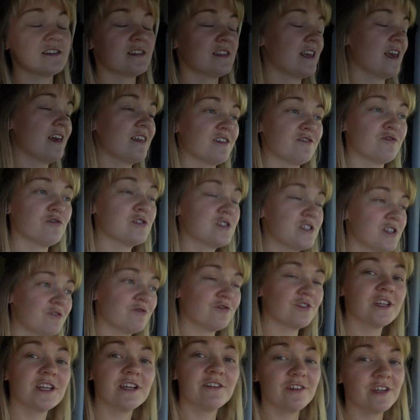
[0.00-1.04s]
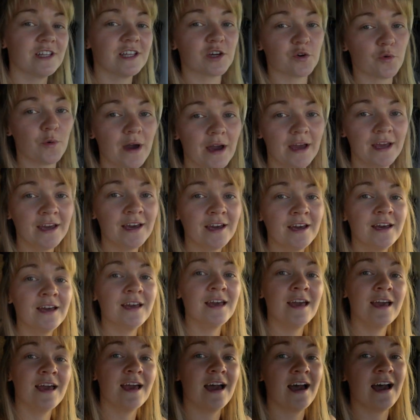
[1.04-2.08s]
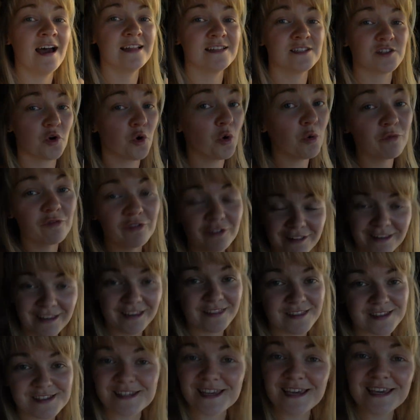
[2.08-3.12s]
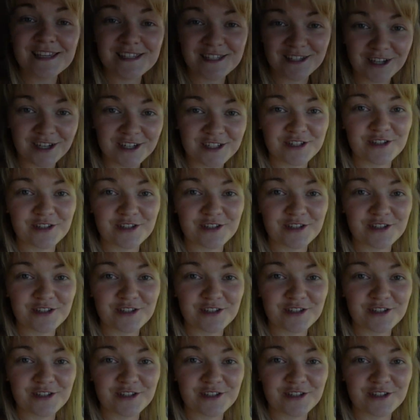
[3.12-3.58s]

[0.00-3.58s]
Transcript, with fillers: yeah, the roads are really, really quiet. And hopefully the sights are